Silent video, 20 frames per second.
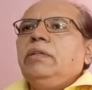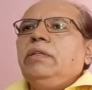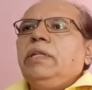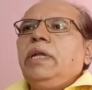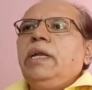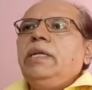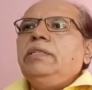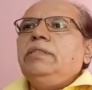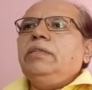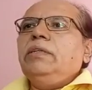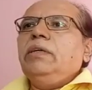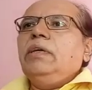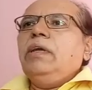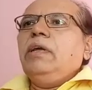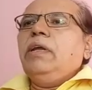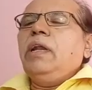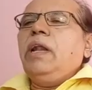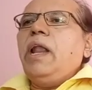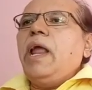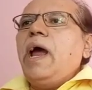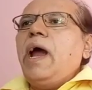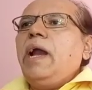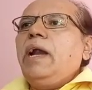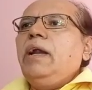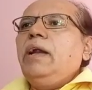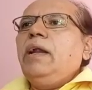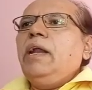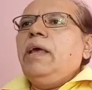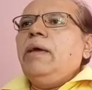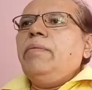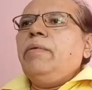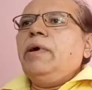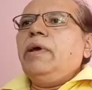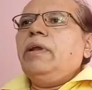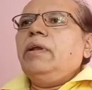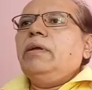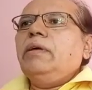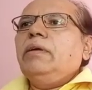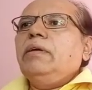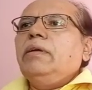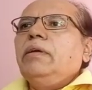that is land, labor,